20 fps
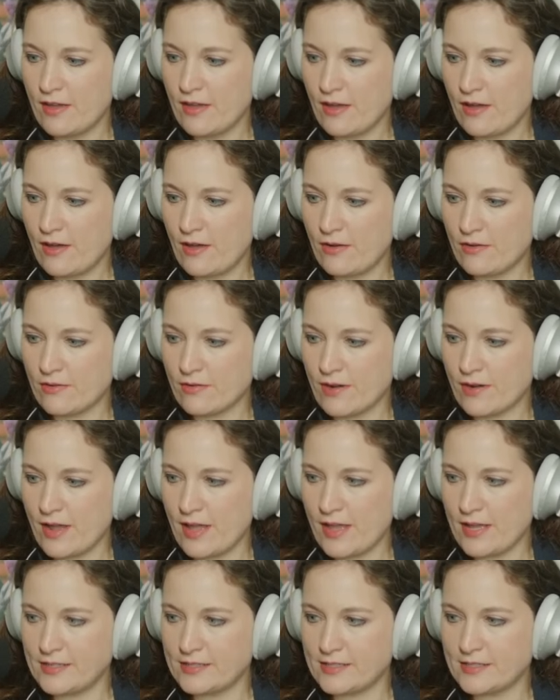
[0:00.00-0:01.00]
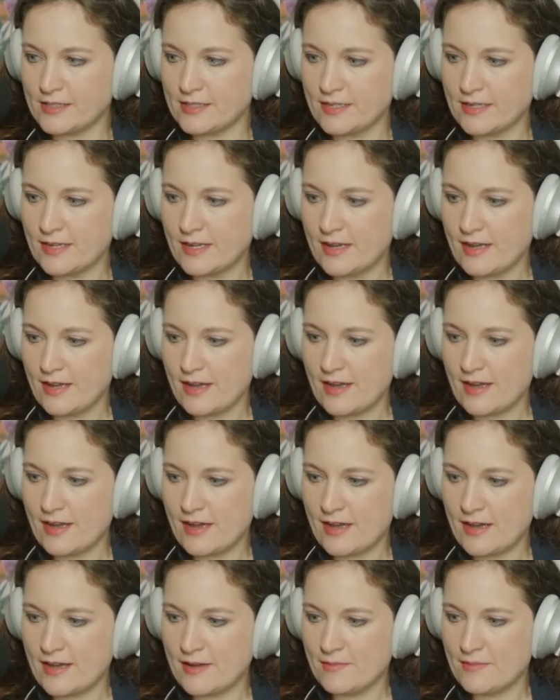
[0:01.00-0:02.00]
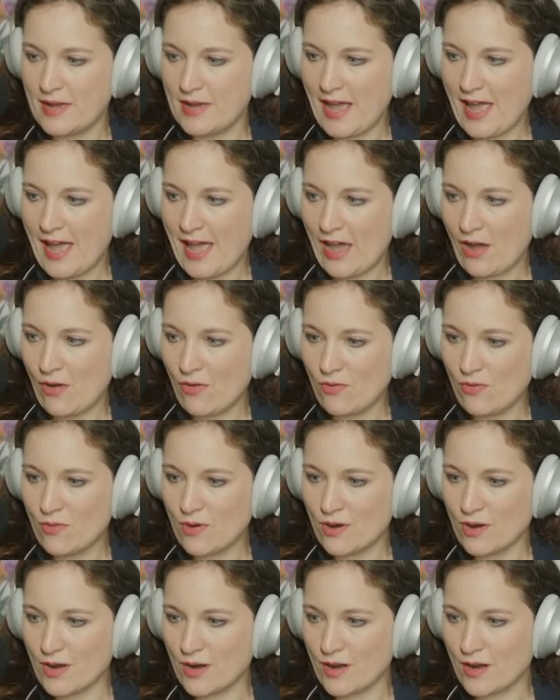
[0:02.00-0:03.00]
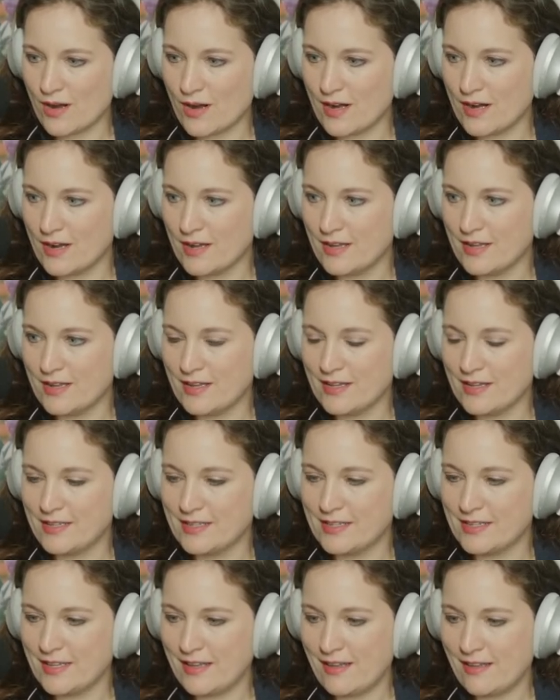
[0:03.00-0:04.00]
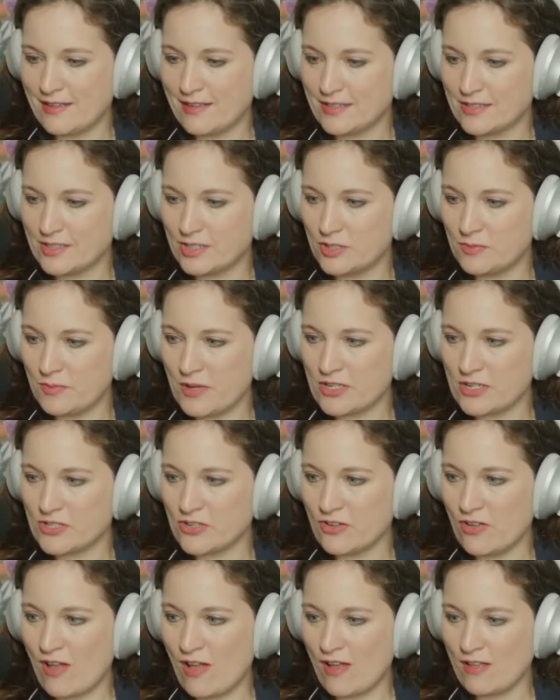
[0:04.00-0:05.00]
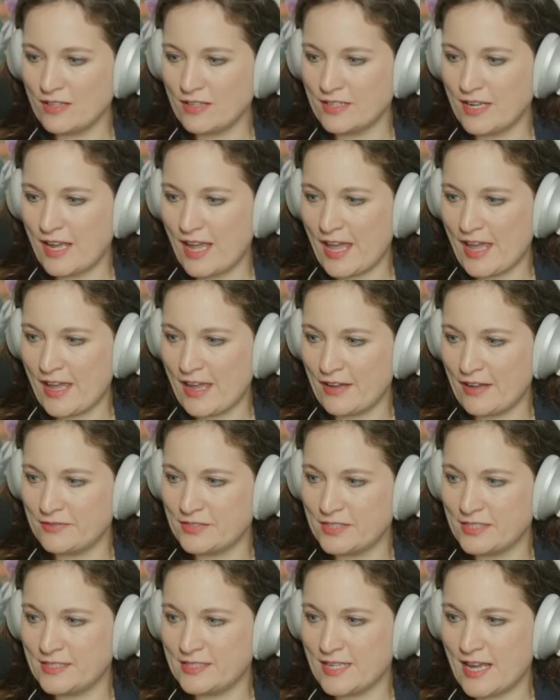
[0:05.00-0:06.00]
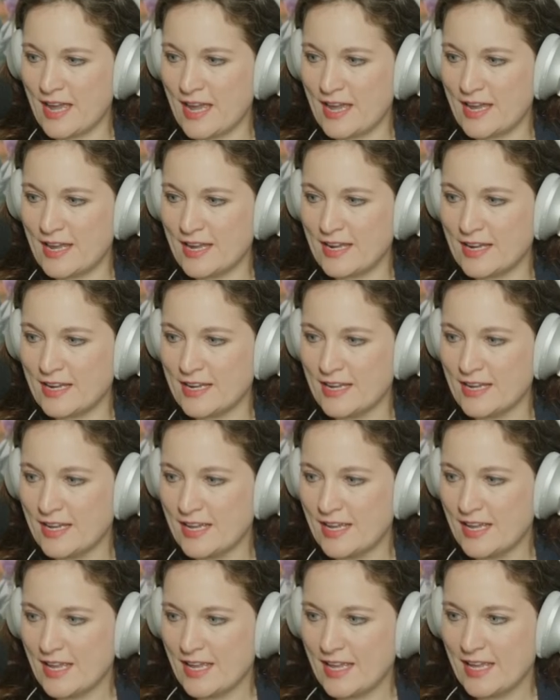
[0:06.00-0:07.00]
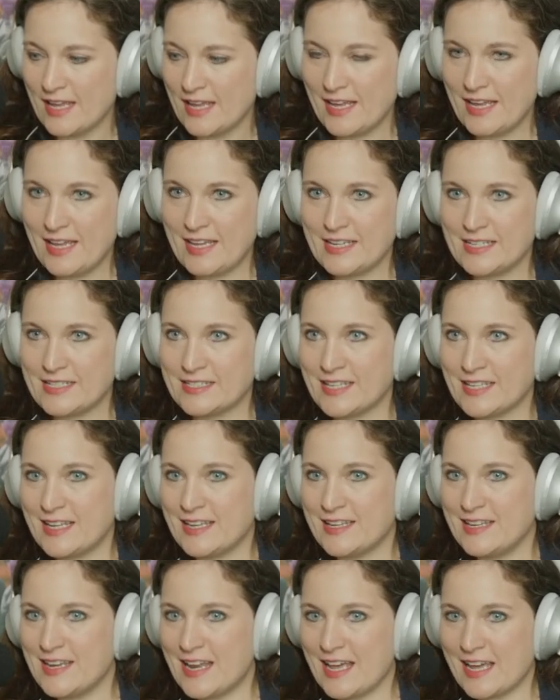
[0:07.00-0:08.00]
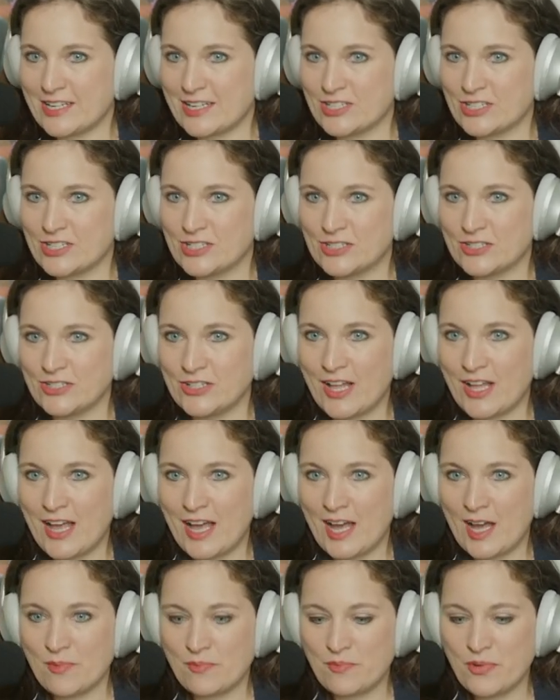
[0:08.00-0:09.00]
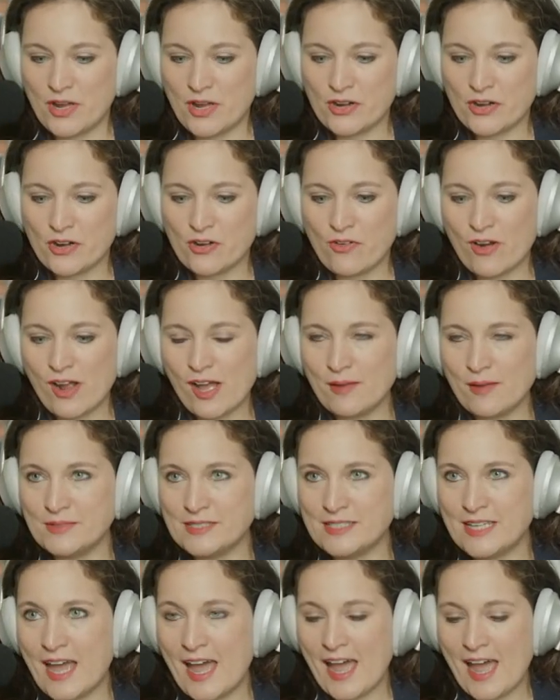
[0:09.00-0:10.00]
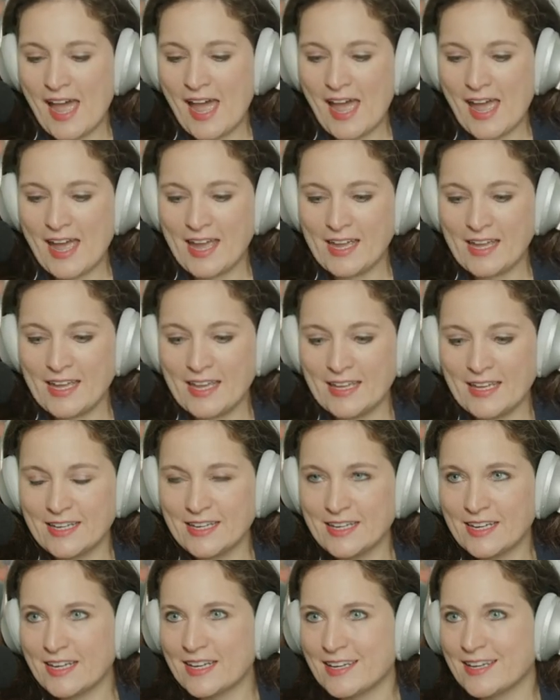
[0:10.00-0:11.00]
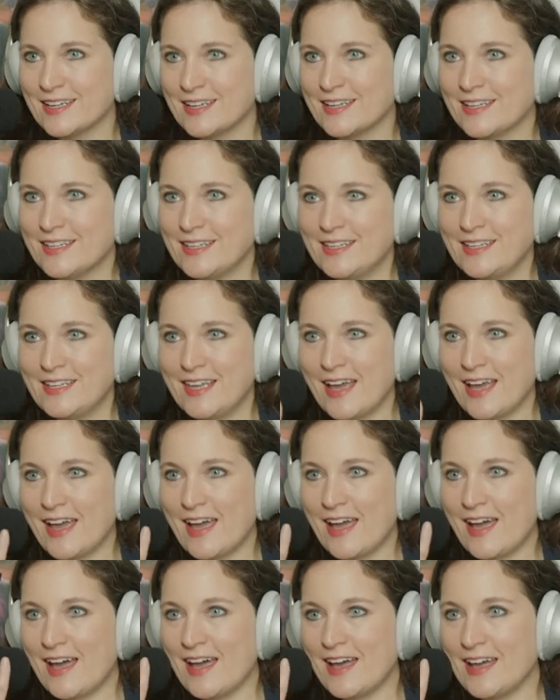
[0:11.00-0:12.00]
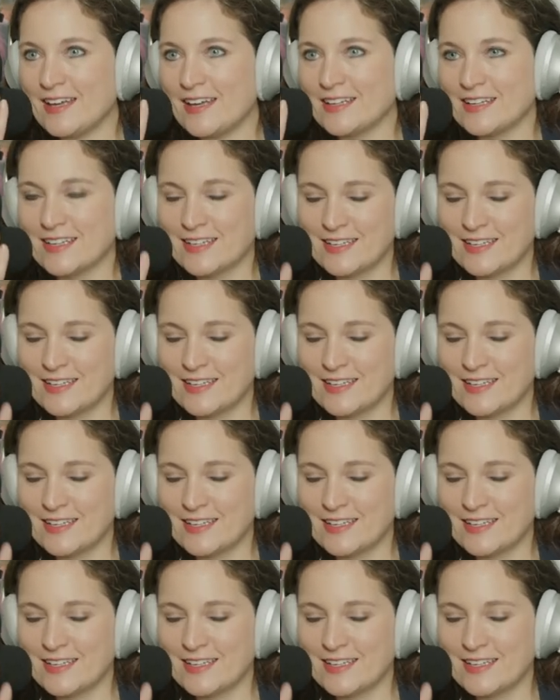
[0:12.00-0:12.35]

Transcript: All right. Um, our special holiday of today is National Hot Buttered Rum Day. Yeah.